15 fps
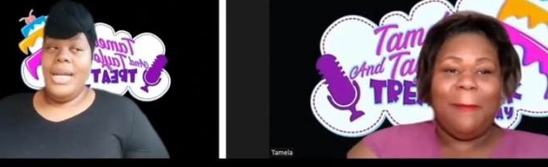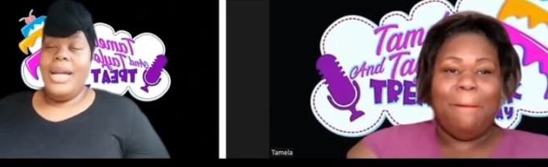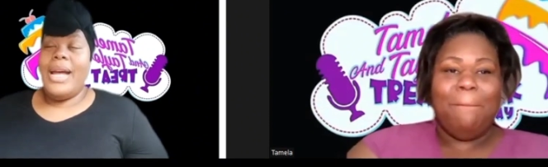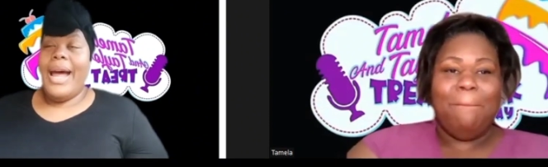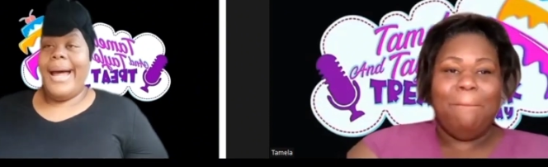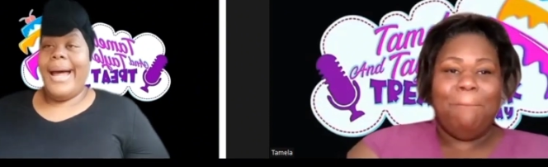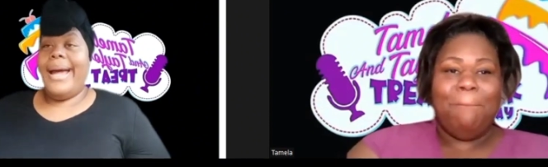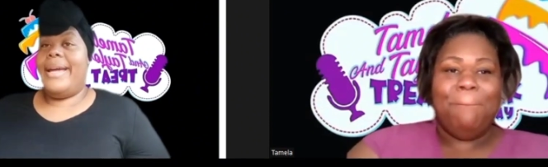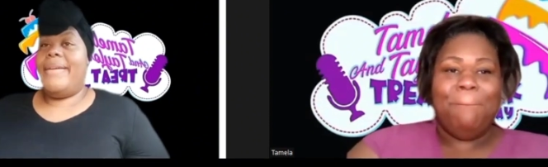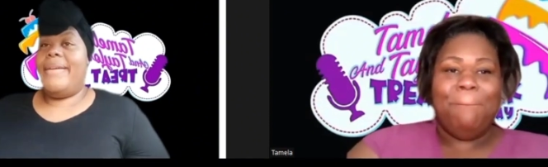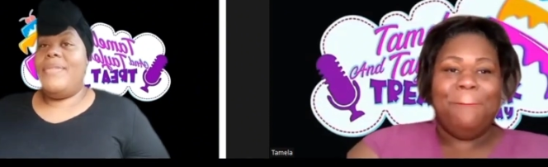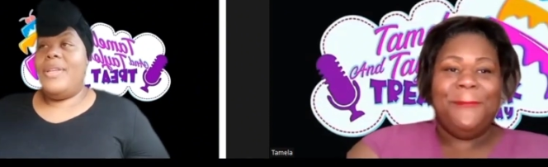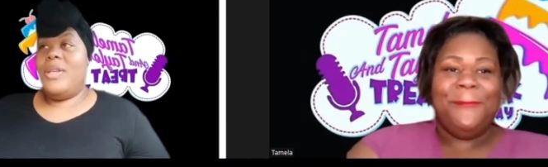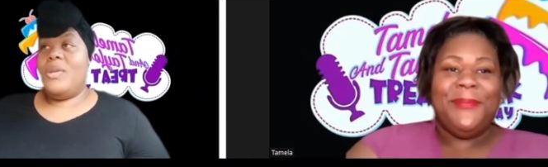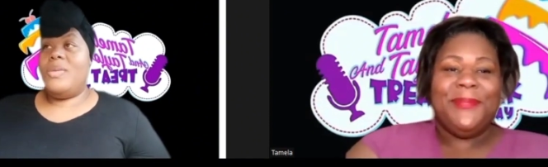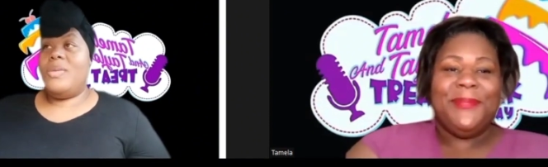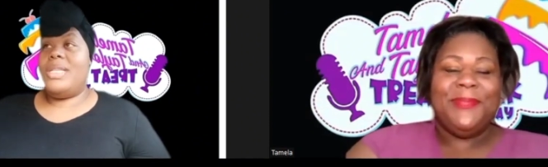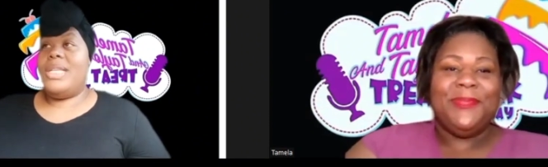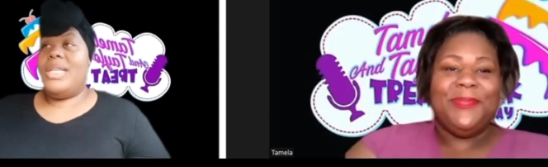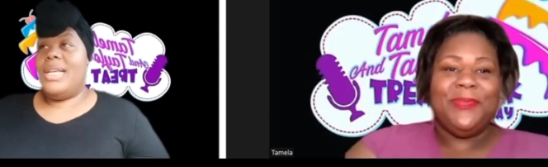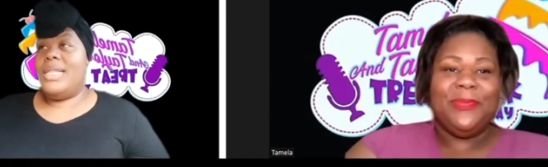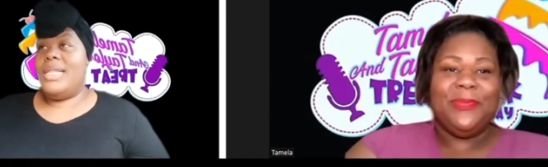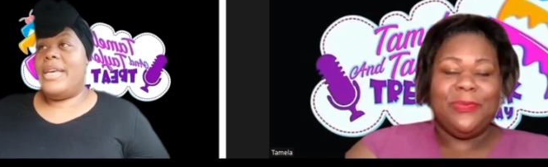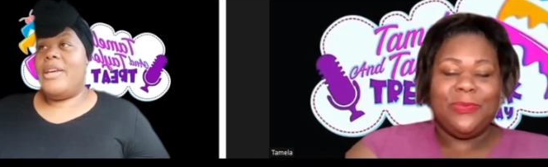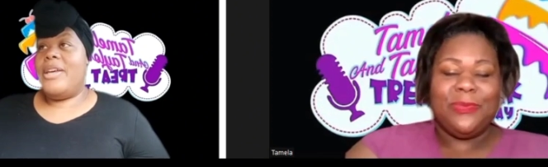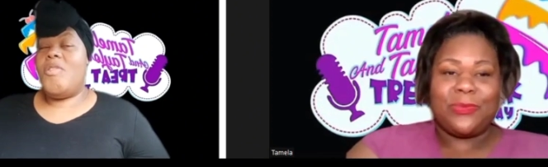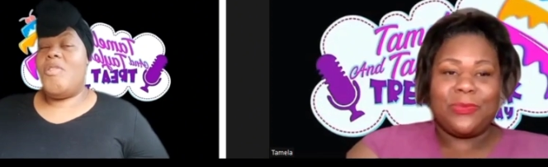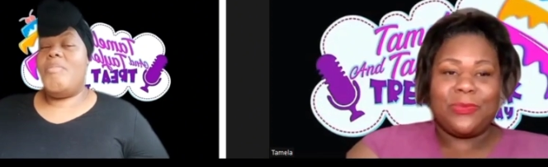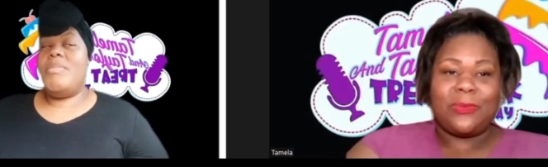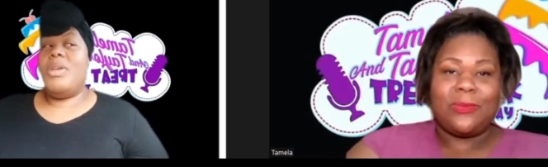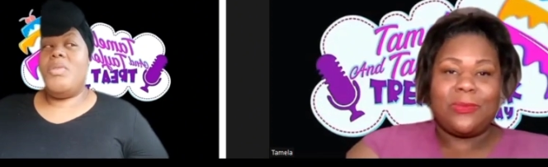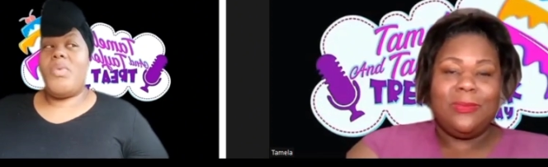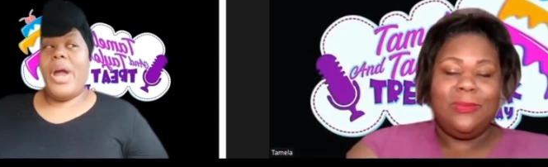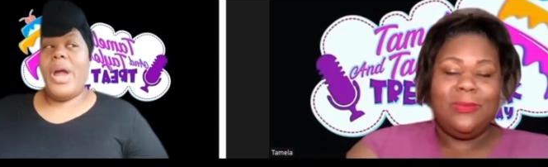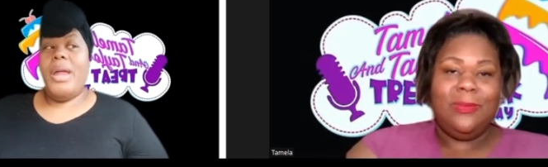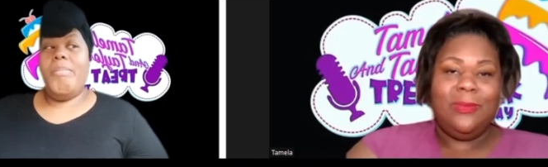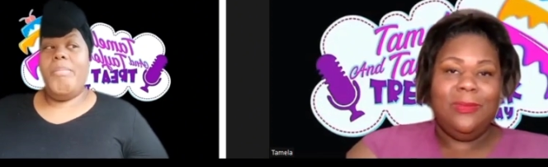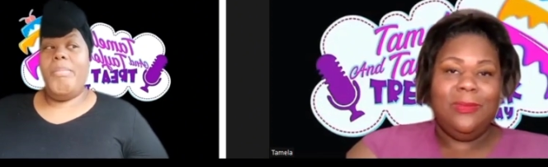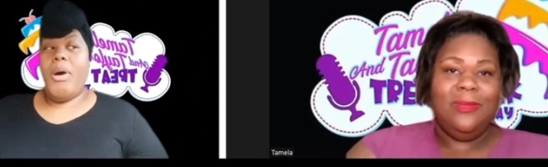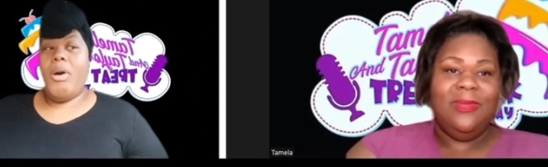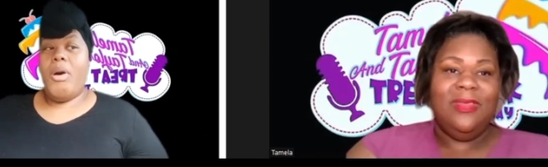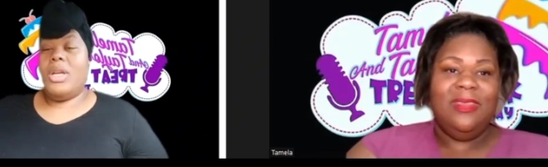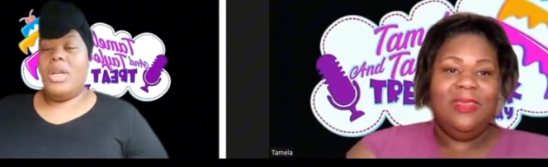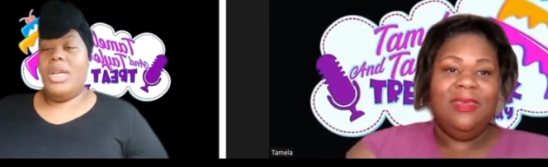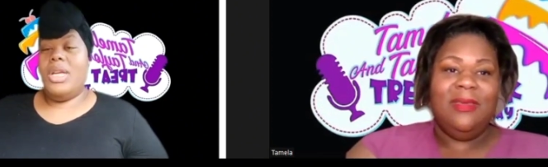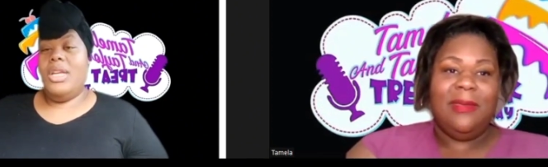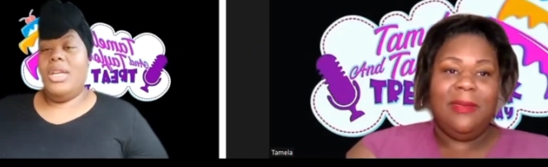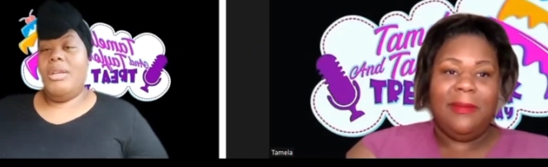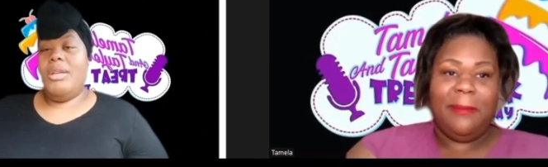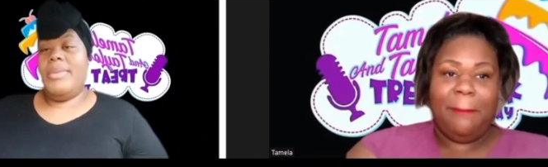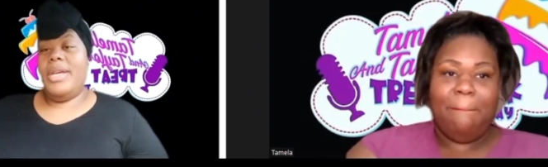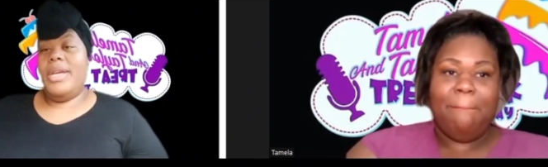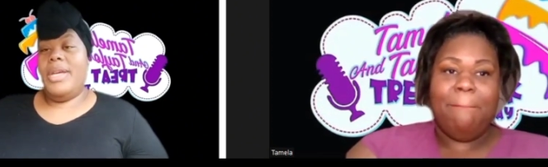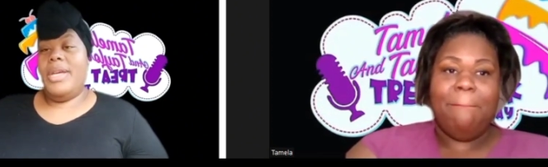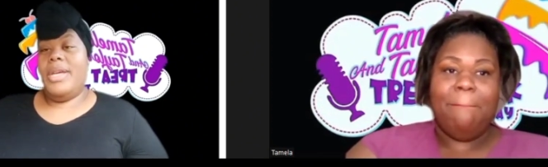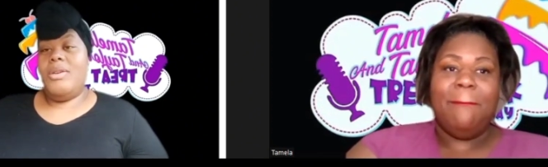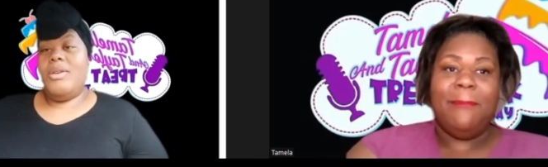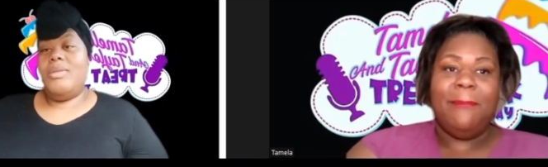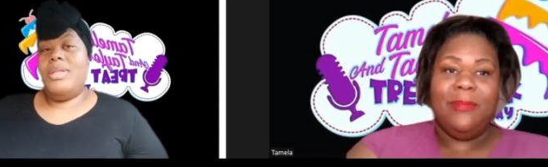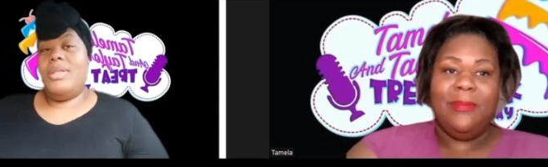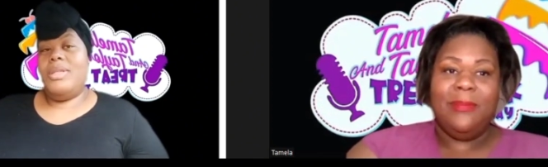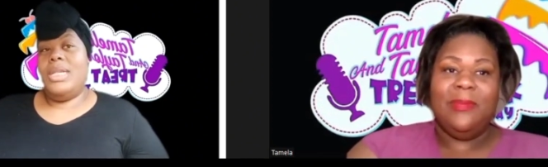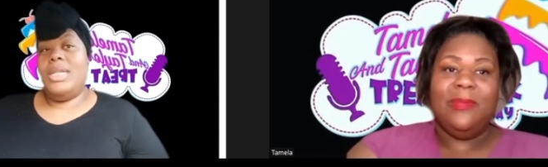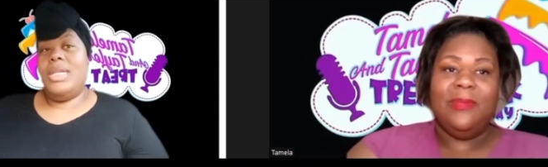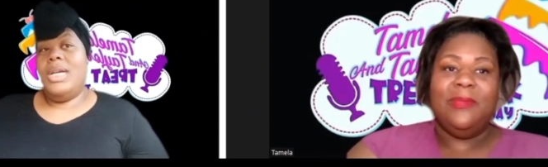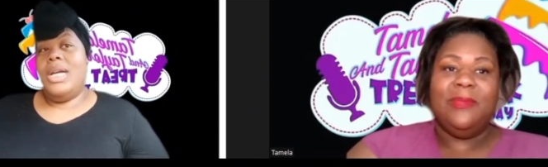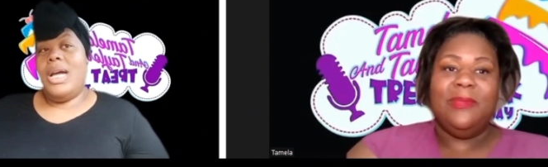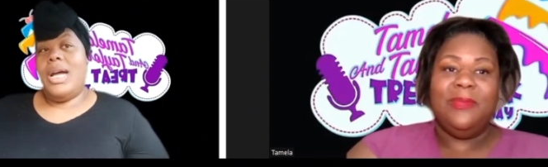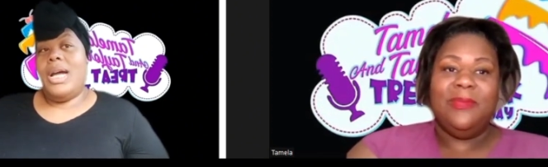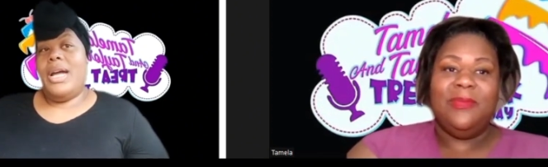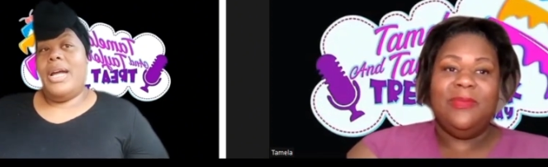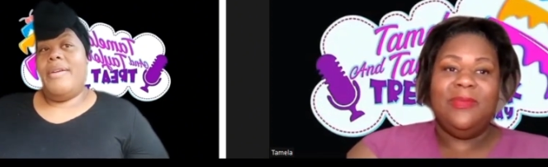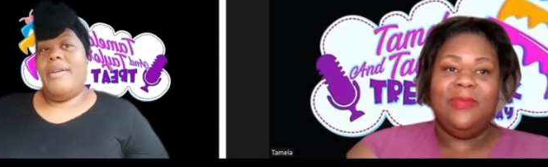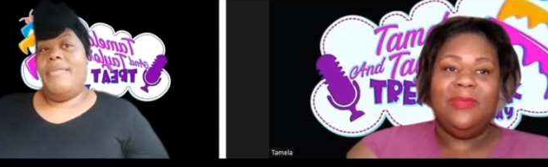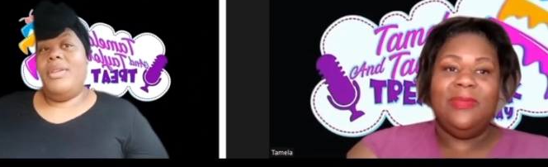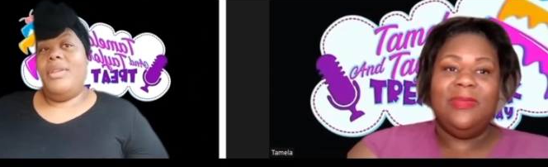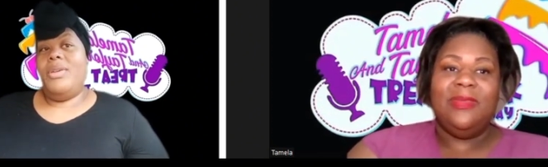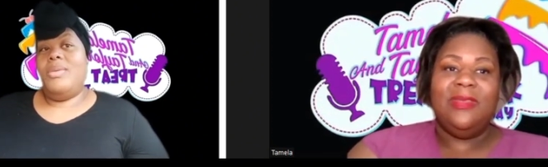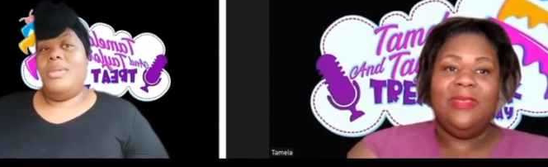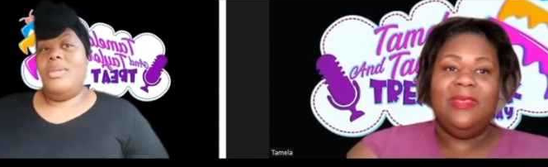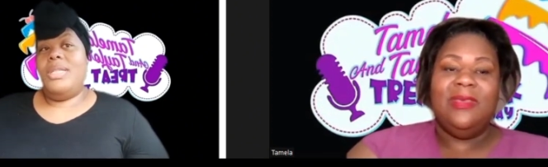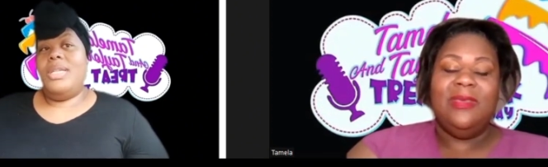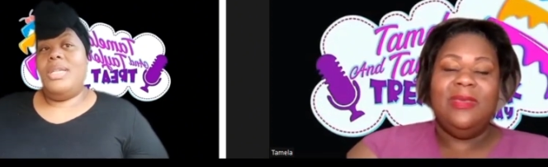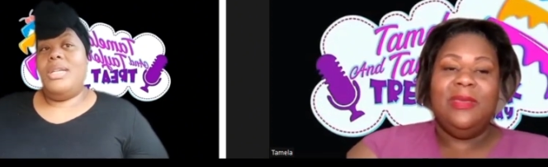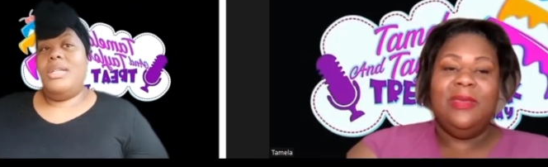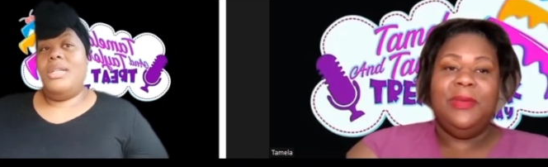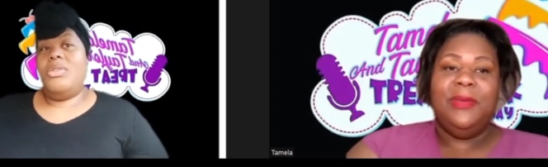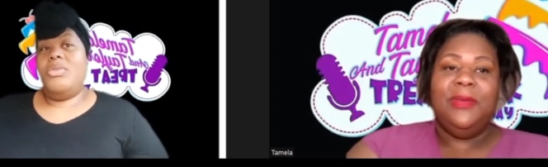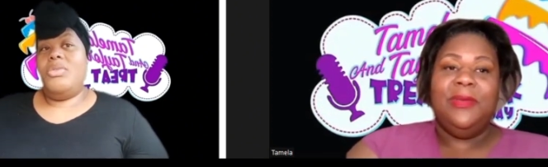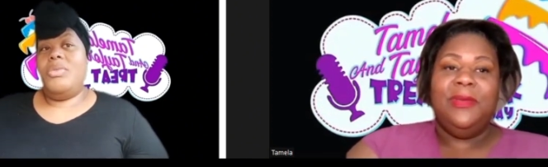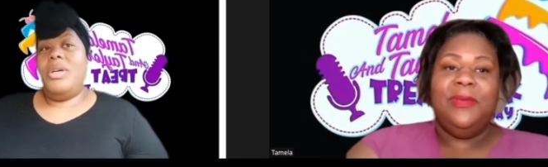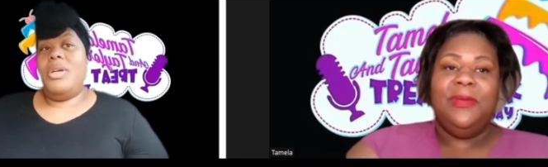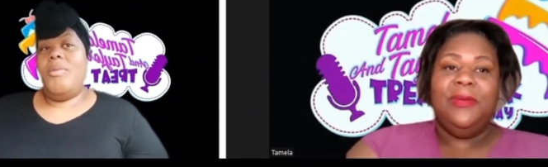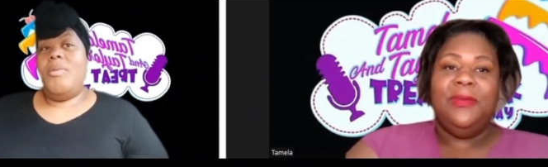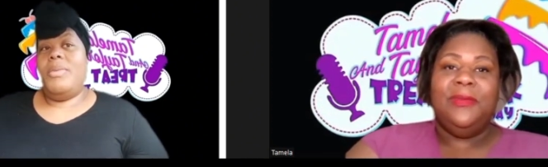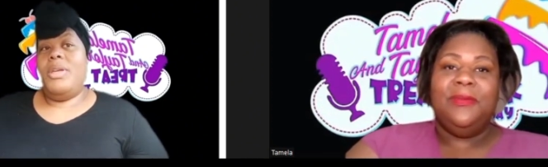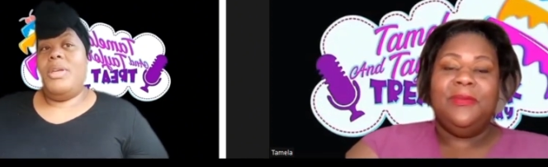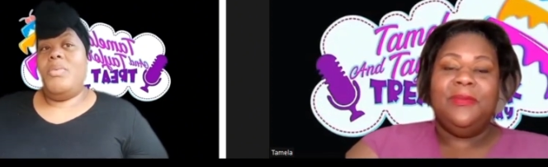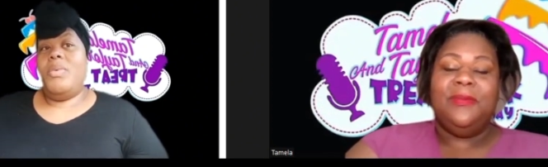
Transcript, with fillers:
Speaker 1: I have used it to help me write bulk e- emails. I have used it to help me